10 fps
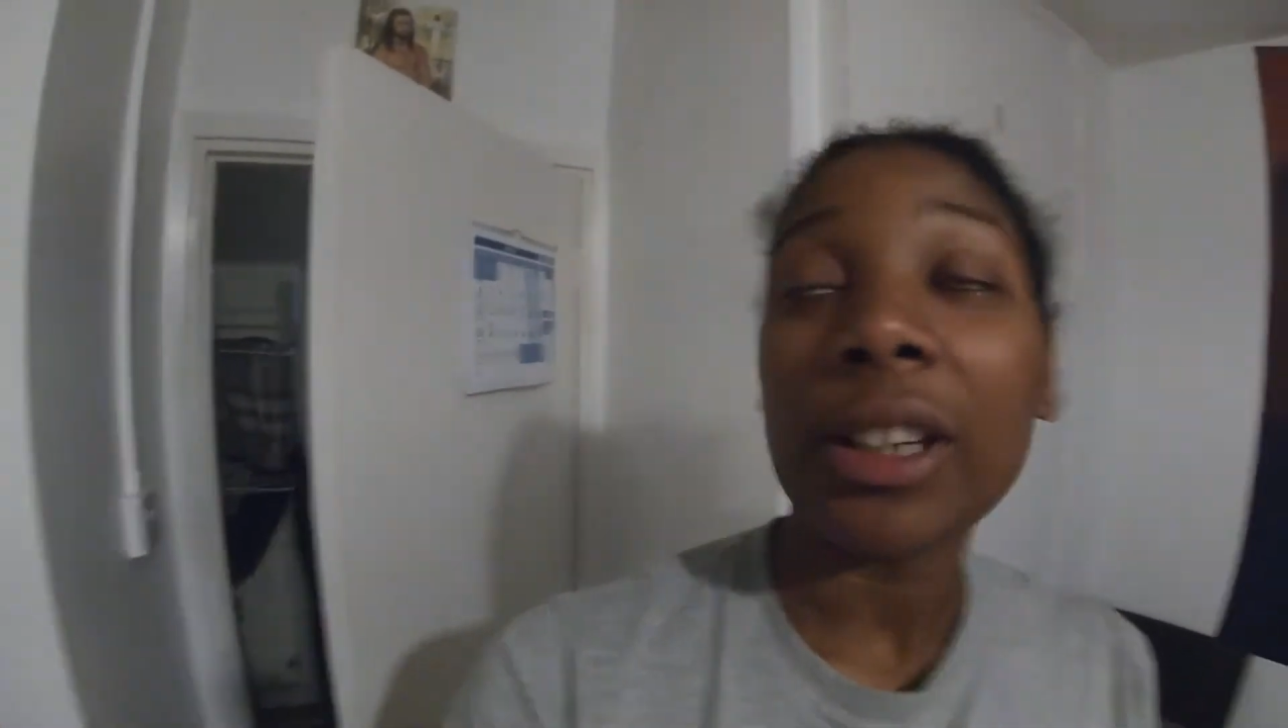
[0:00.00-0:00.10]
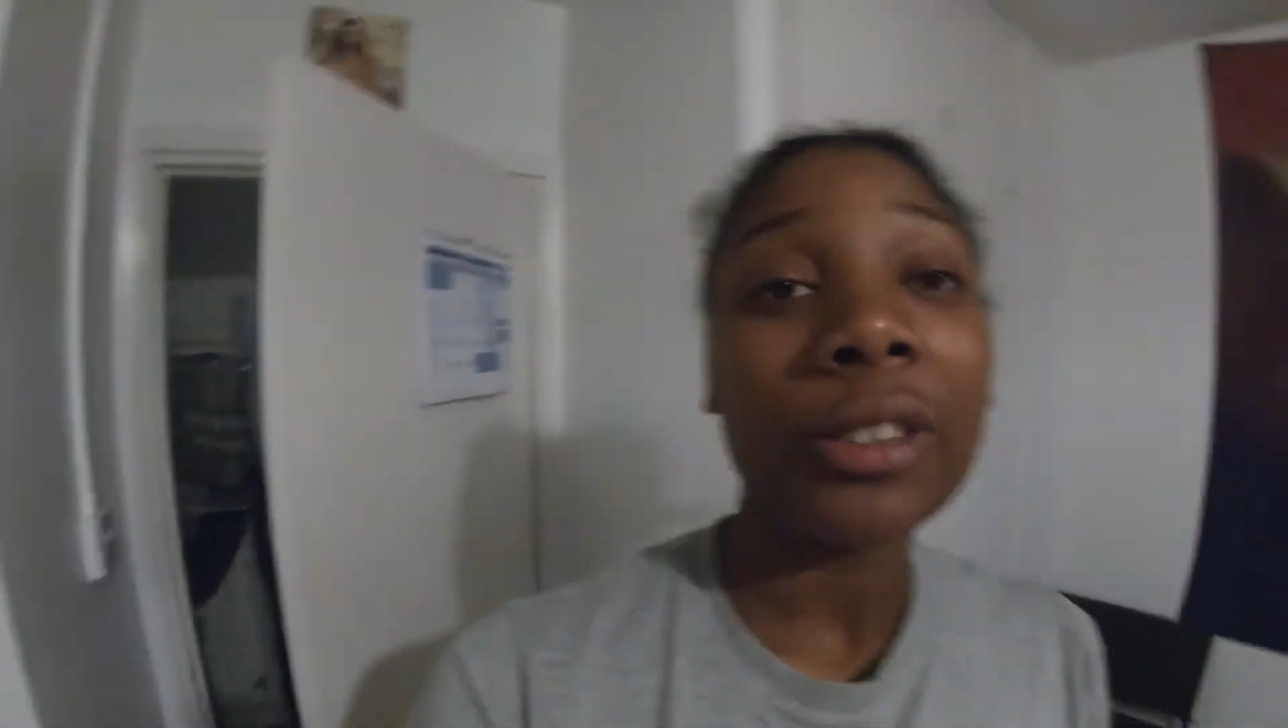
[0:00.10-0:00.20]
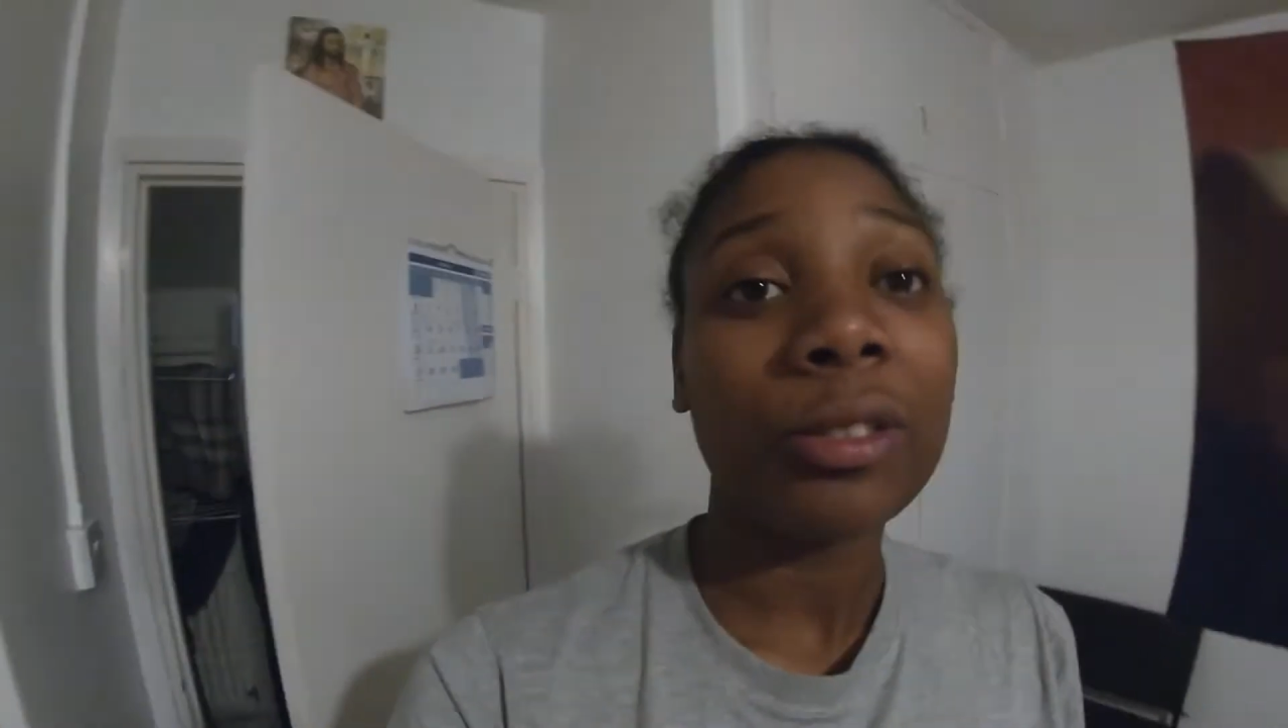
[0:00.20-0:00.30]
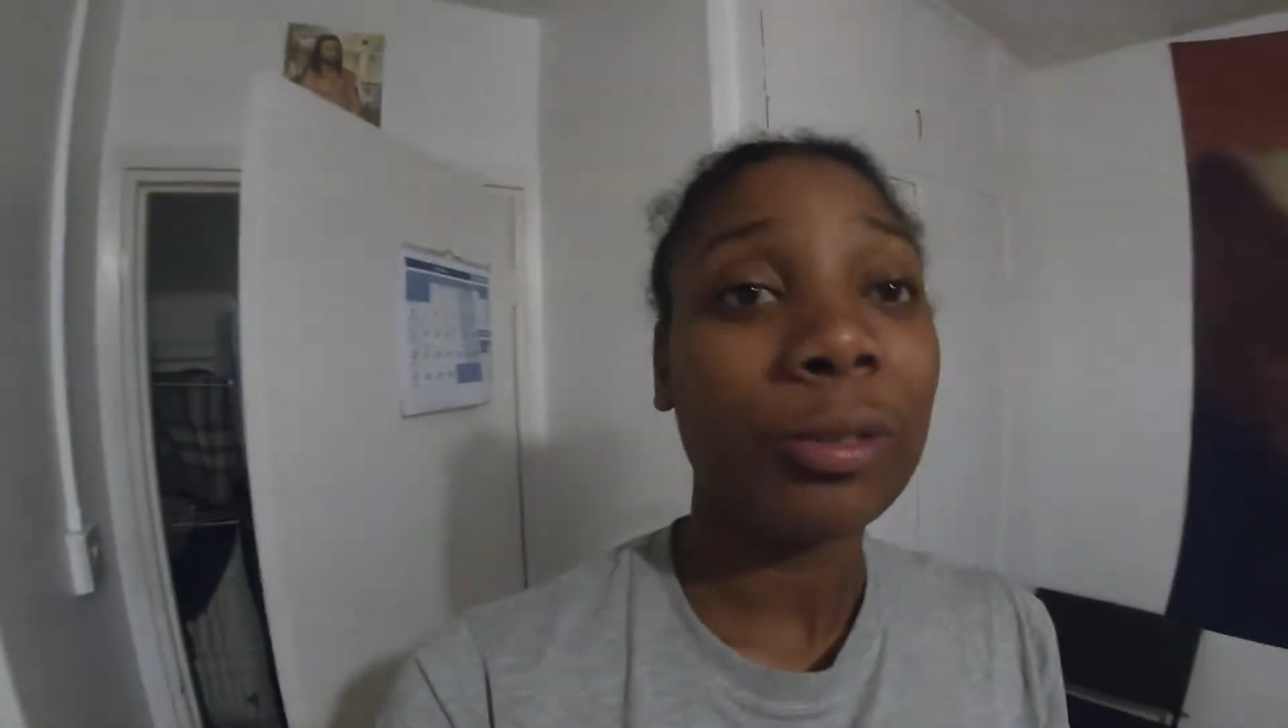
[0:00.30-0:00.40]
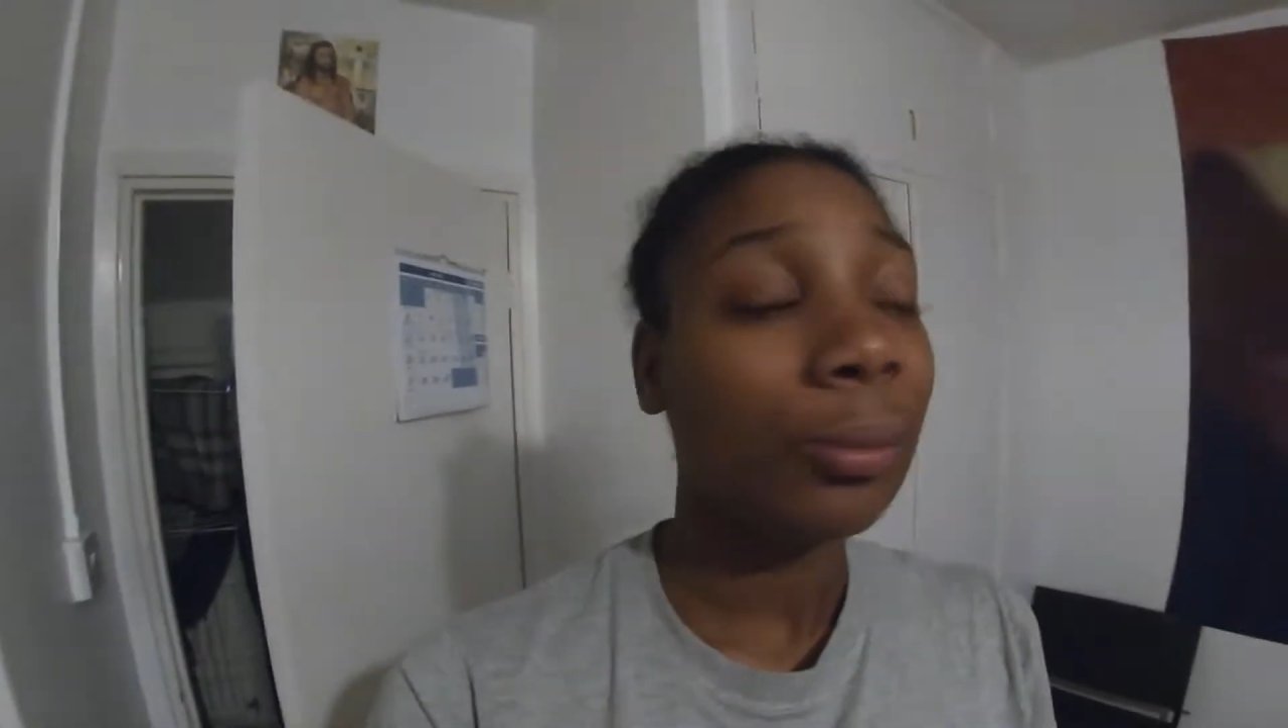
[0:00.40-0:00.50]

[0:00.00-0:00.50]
of